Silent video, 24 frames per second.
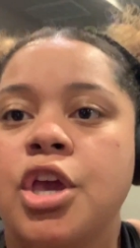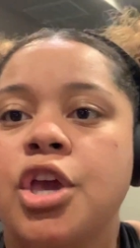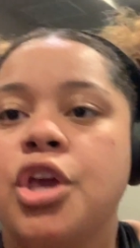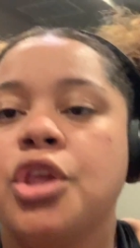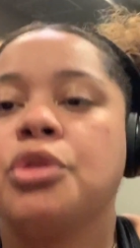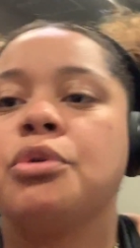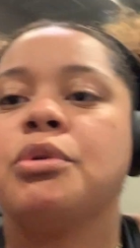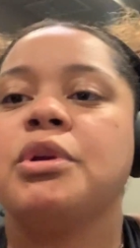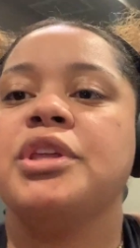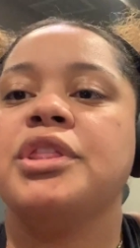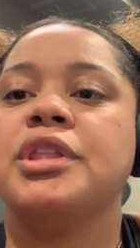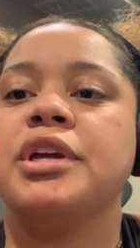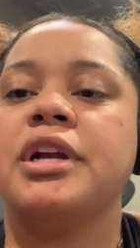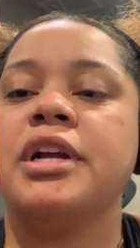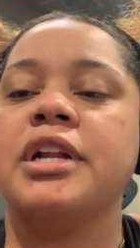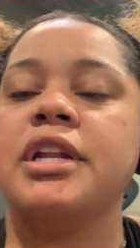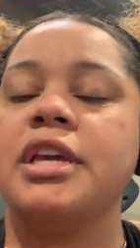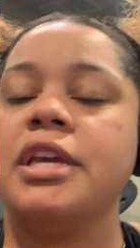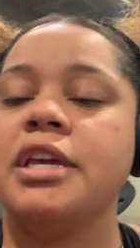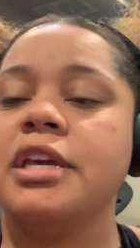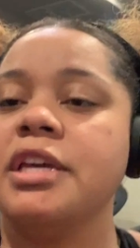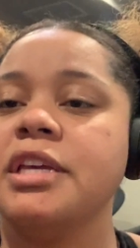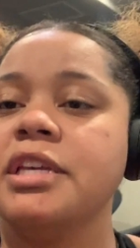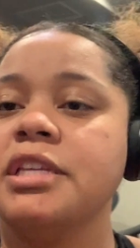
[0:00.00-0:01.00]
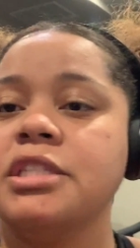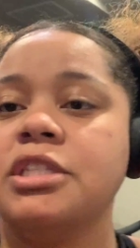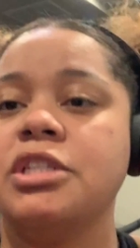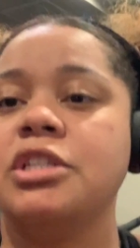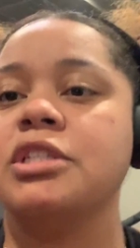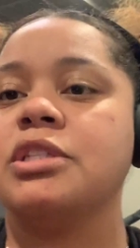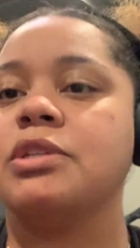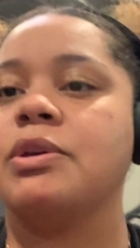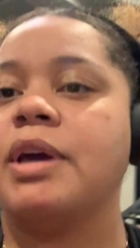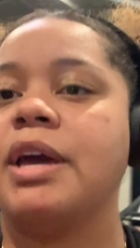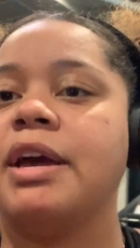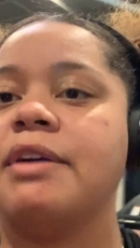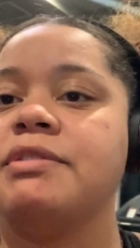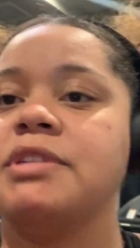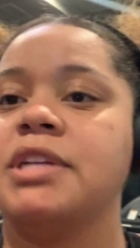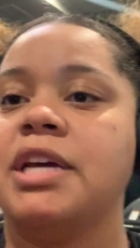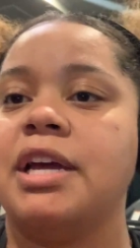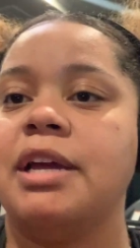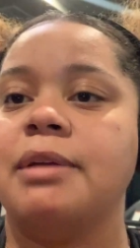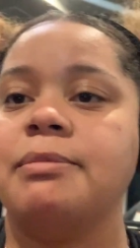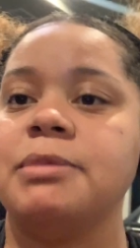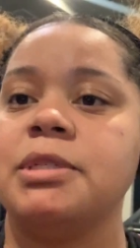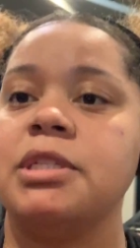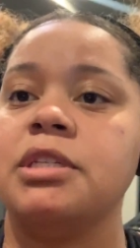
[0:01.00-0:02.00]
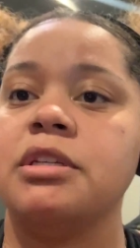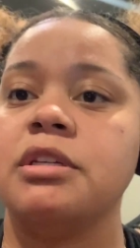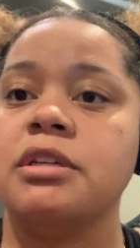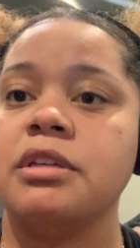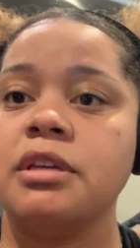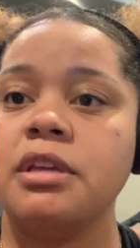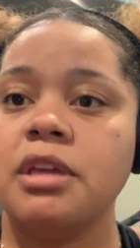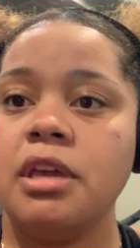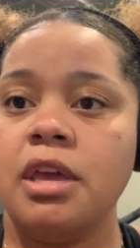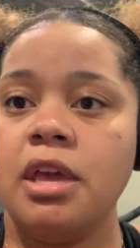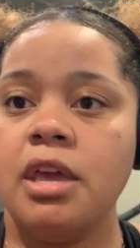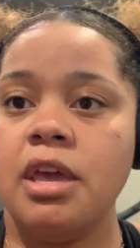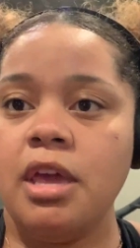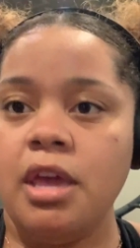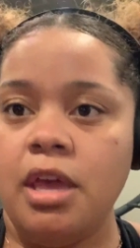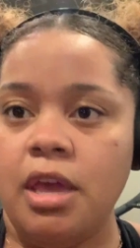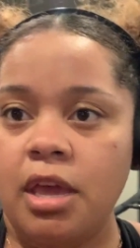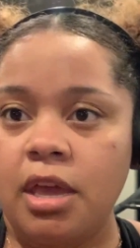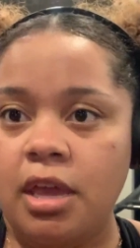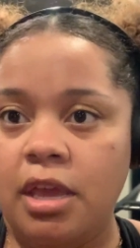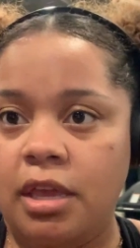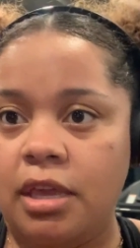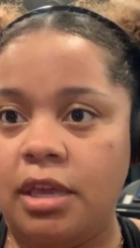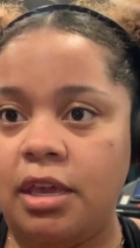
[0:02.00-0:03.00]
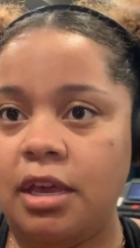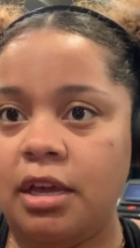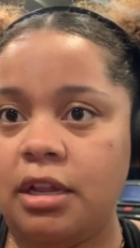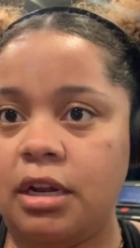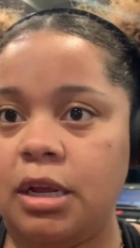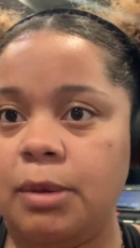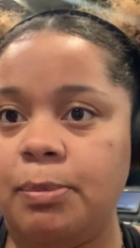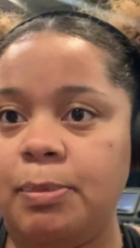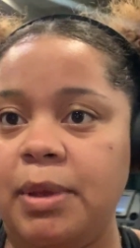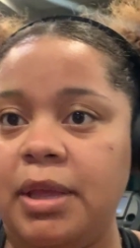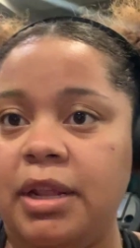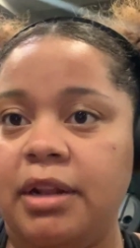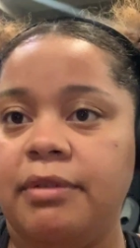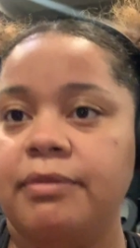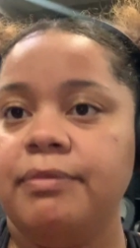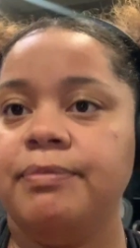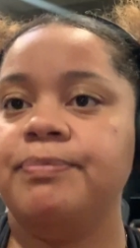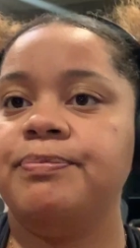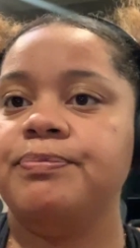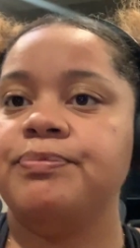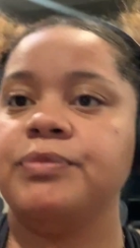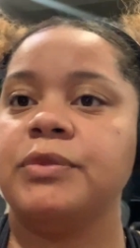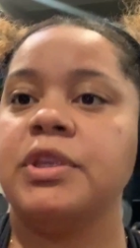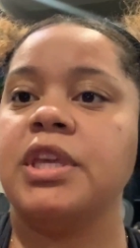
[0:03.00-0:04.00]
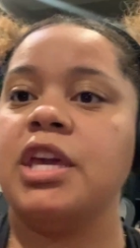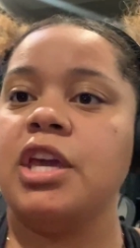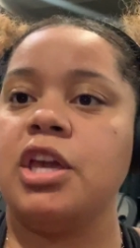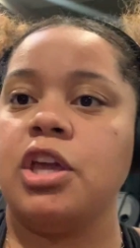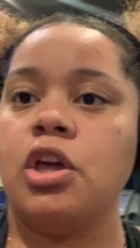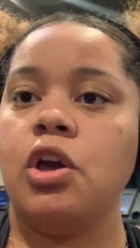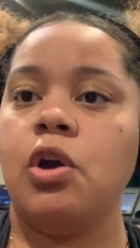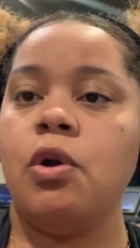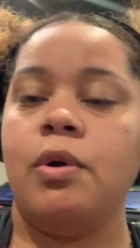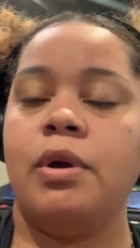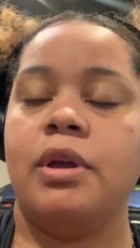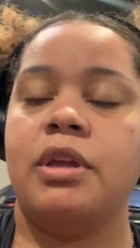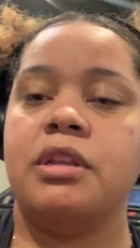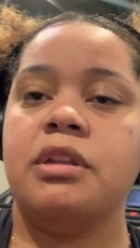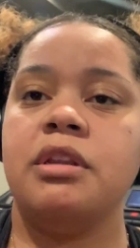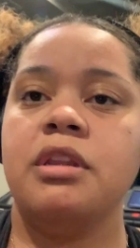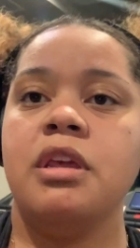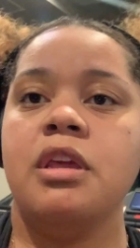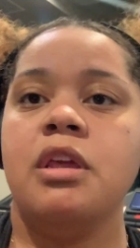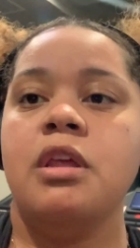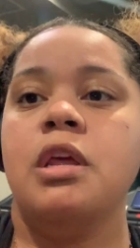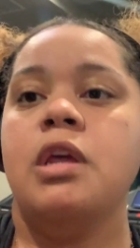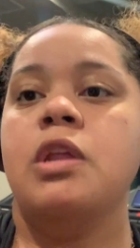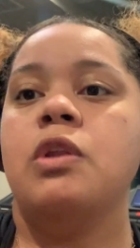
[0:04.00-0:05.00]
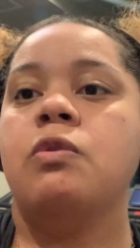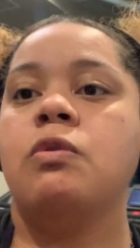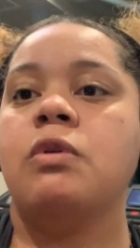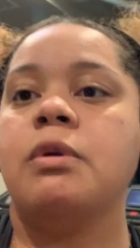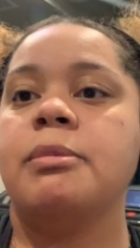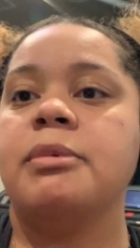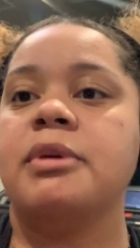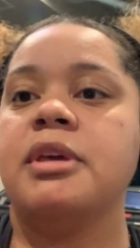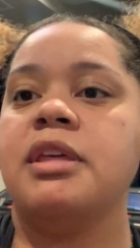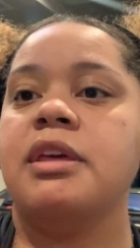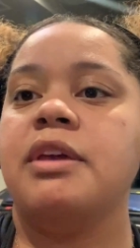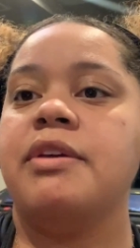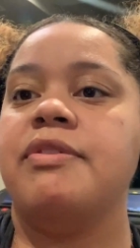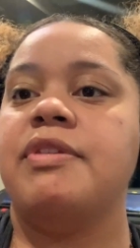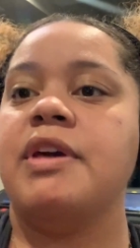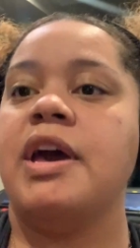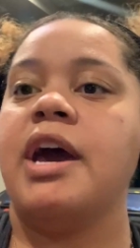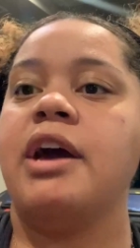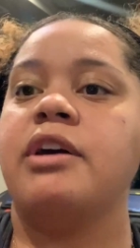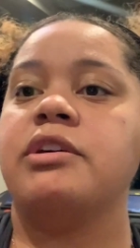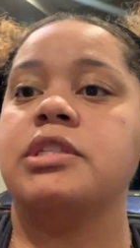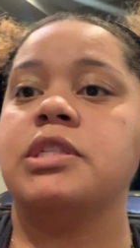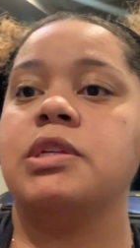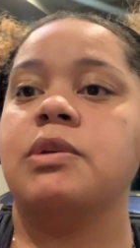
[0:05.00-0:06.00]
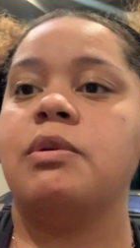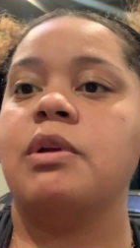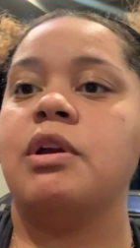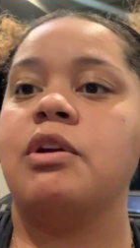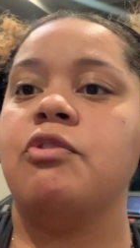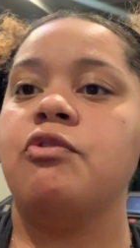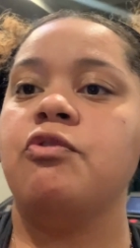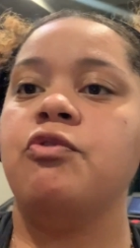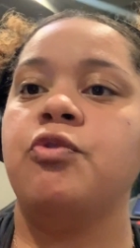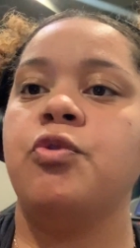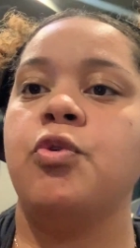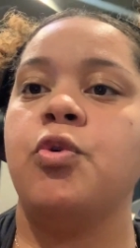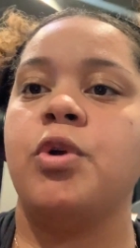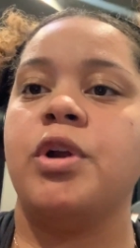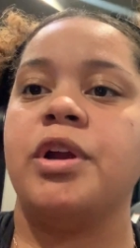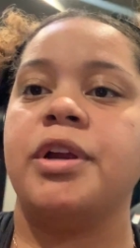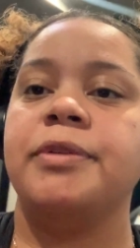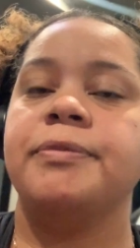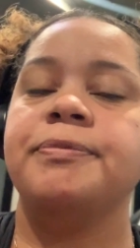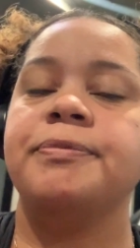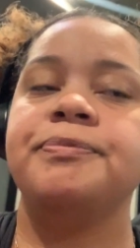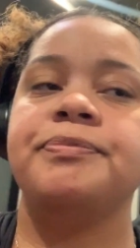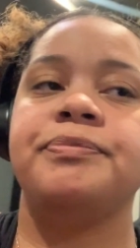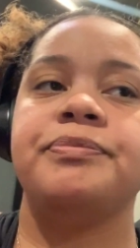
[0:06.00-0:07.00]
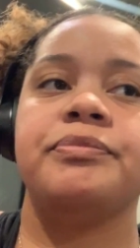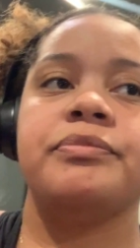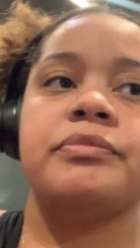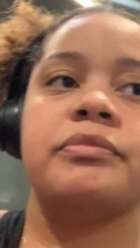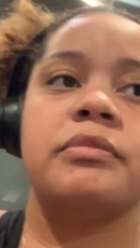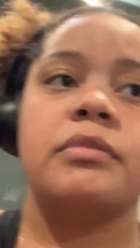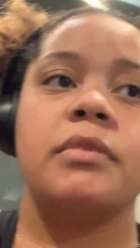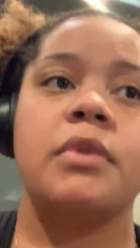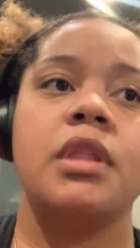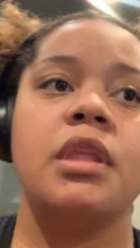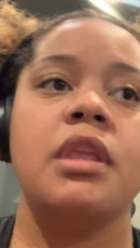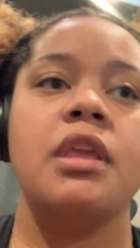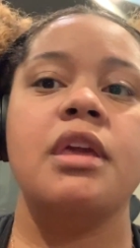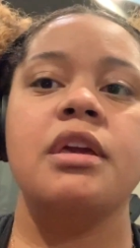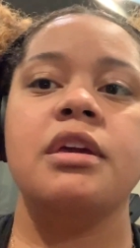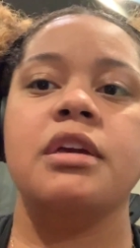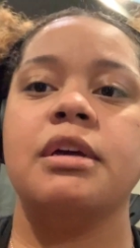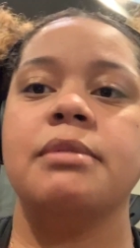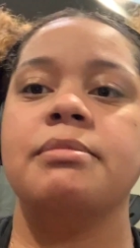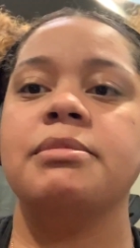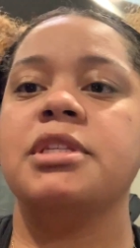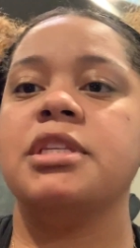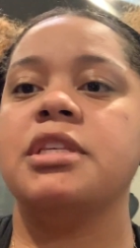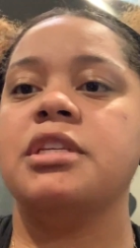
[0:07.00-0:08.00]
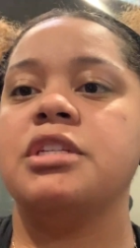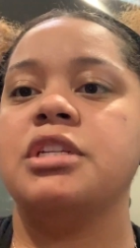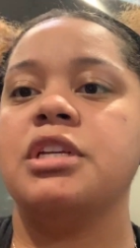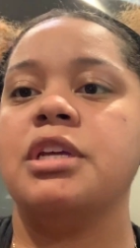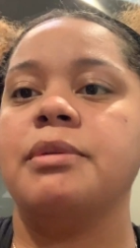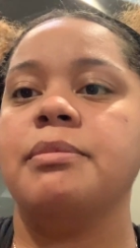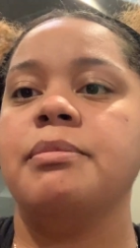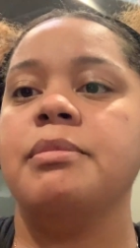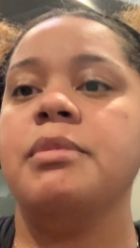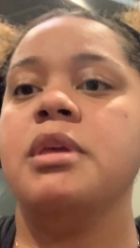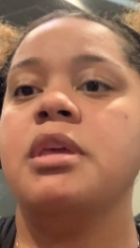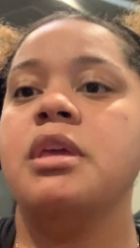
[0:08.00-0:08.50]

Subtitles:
3:30 just so I have time to get up and get going. Normally leave the house around 4, come to the gym.